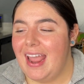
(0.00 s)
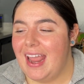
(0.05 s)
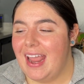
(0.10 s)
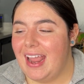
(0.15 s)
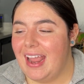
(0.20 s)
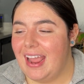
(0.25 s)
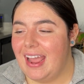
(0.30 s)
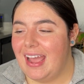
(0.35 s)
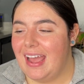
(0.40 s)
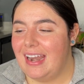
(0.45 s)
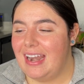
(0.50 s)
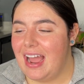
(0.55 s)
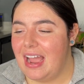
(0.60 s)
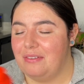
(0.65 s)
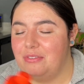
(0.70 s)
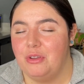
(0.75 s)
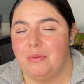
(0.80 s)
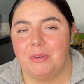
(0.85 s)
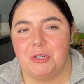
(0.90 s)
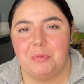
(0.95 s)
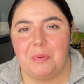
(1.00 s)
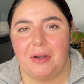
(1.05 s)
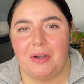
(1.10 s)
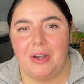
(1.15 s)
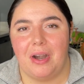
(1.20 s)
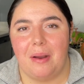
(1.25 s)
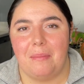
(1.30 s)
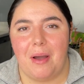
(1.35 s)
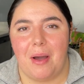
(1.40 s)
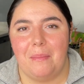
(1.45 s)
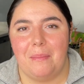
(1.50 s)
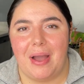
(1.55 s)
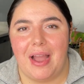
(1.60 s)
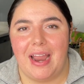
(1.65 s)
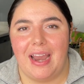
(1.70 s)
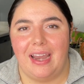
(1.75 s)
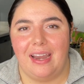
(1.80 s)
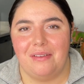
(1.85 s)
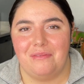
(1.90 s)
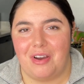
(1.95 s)
And I feel much better about my
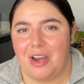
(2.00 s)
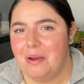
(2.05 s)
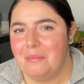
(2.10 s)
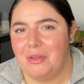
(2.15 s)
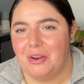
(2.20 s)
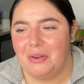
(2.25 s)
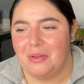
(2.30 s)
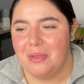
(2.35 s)
environmental